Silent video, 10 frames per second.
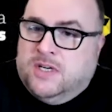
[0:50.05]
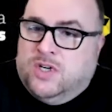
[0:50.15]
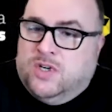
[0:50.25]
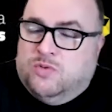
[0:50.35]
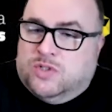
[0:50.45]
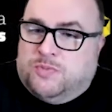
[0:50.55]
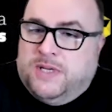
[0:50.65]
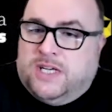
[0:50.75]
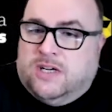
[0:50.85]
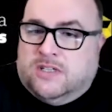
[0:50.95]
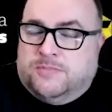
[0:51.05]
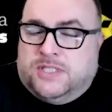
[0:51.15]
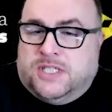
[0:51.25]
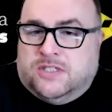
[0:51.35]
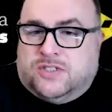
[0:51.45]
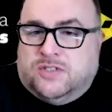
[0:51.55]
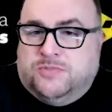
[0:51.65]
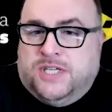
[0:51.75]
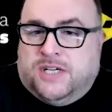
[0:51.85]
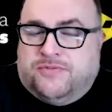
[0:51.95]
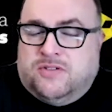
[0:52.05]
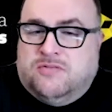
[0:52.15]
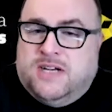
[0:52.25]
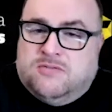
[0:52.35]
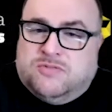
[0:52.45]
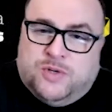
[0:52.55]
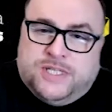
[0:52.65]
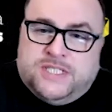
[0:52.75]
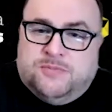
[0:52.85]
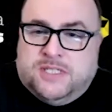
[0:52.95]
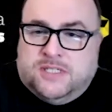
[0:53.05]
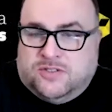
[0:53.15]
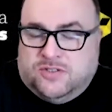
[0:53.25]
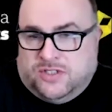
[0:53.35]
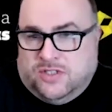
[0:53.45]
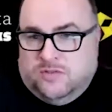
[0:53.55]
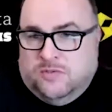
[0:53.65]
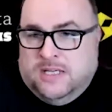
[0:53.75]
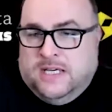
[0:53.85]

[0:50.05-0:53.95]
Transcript: who will speak on a particular subject for around 20 minutes or so.